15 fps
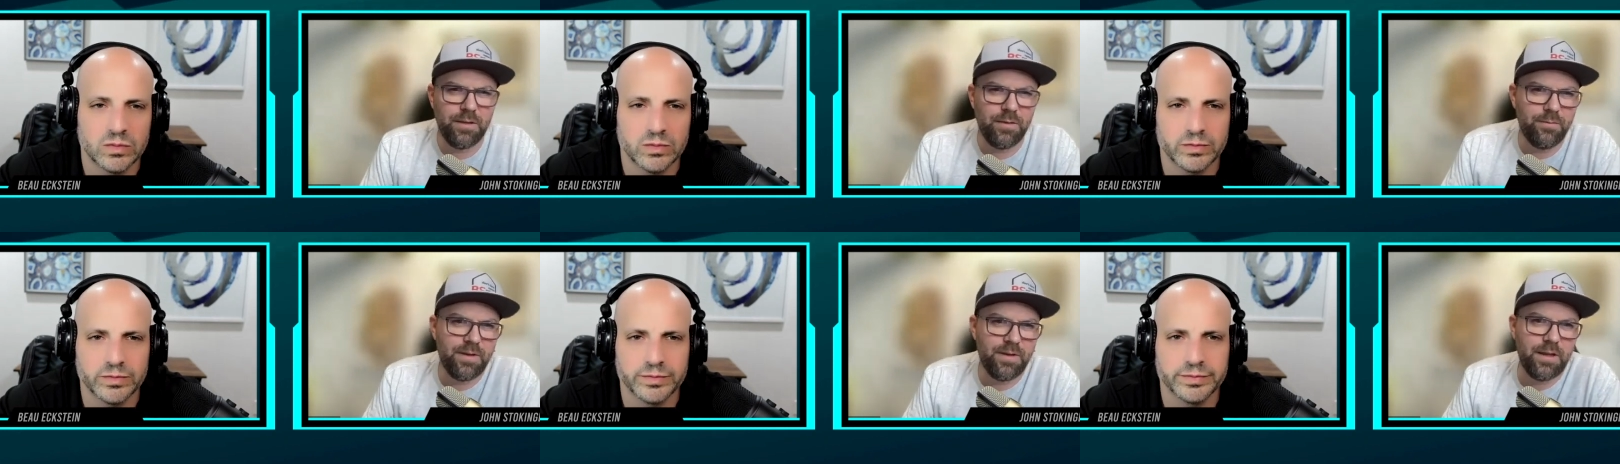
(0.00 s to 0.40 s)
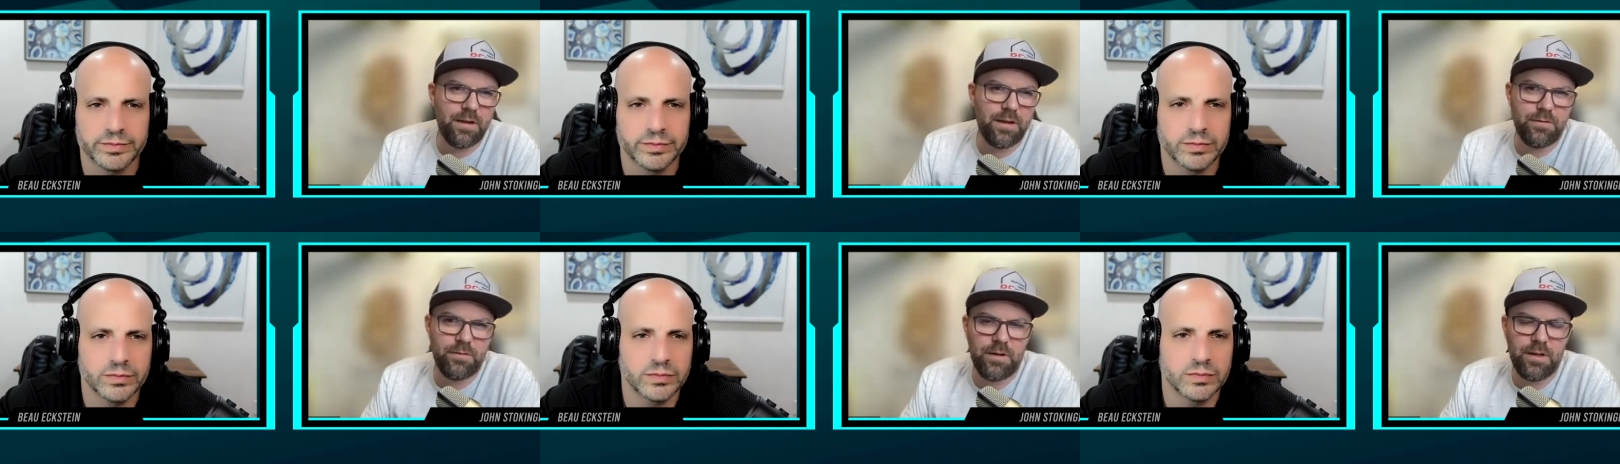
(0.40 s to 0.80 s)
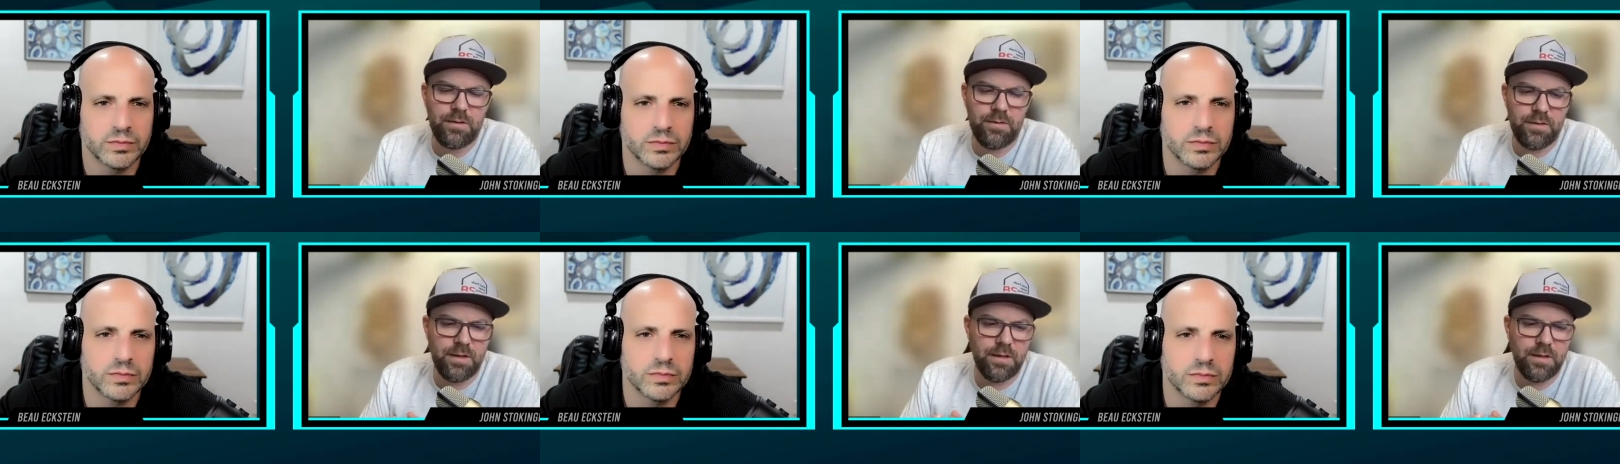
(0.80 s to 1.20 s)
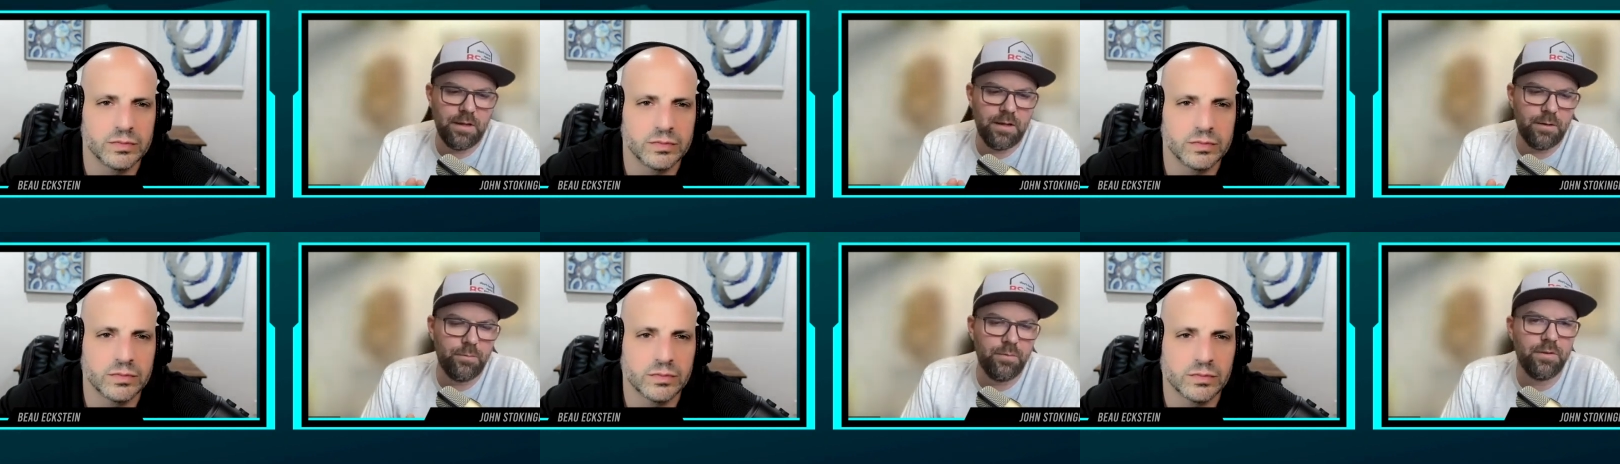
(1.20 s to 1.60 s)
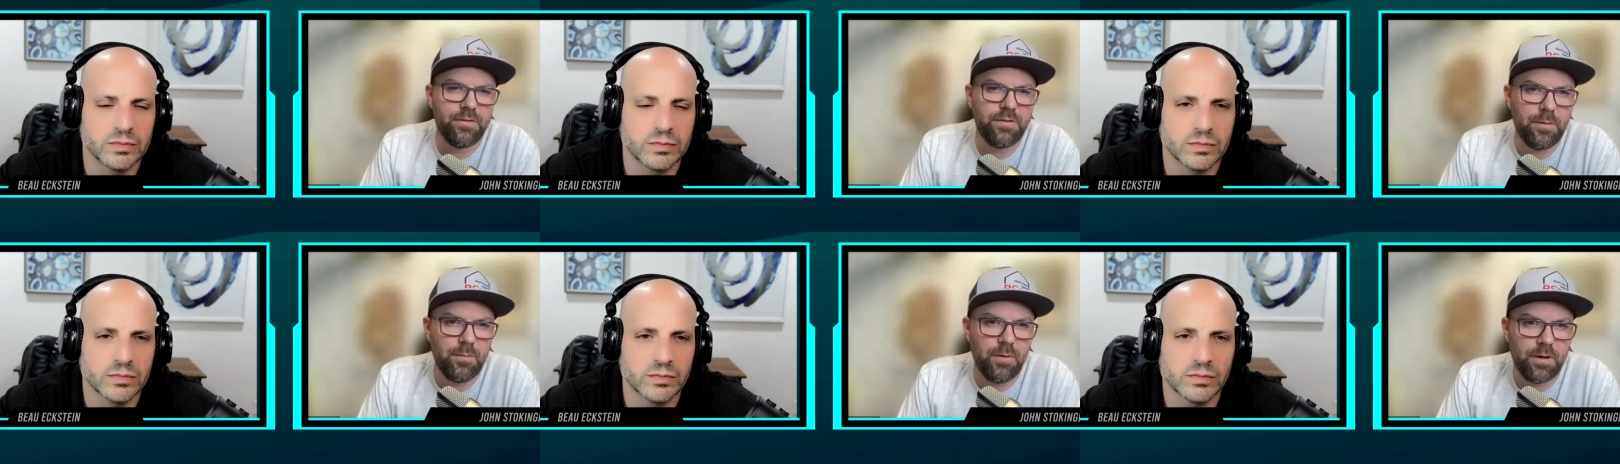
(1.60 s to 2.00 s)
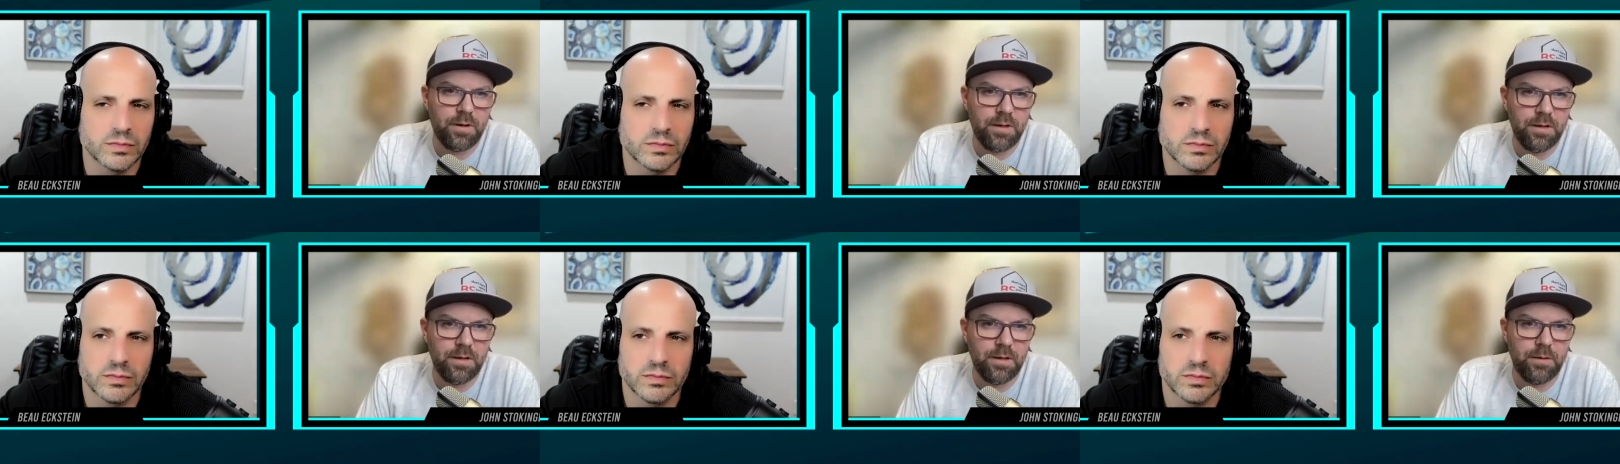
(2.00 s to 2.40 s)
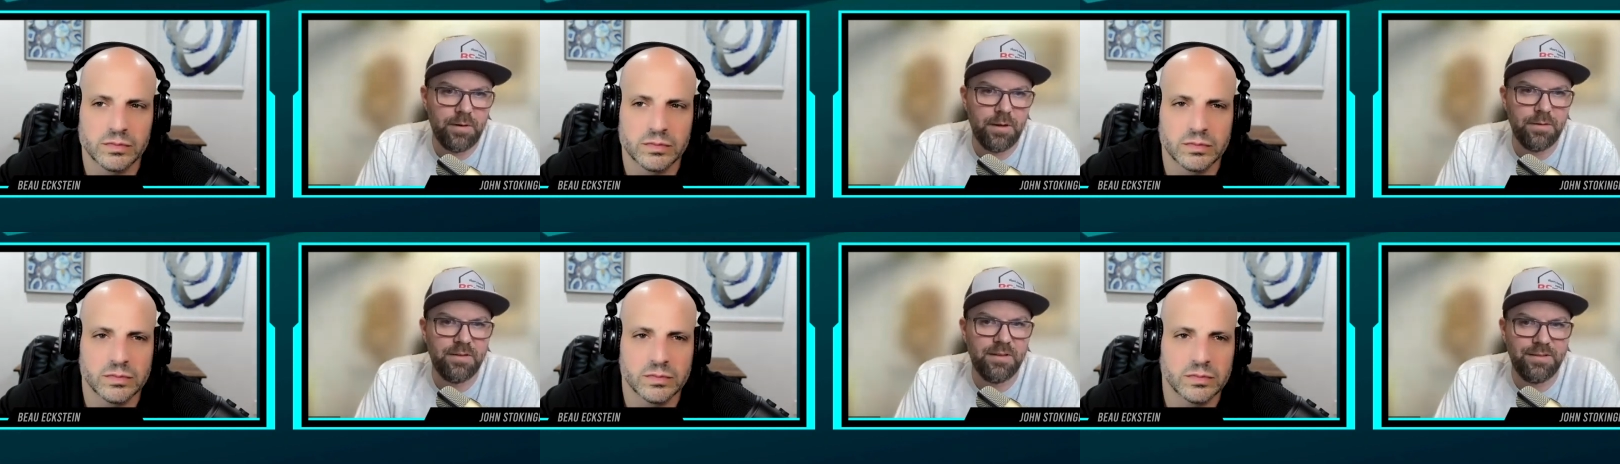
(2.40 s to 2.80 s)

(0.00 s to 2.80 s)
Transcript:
Speaker 1: big in the vacation and the uh, real estate market around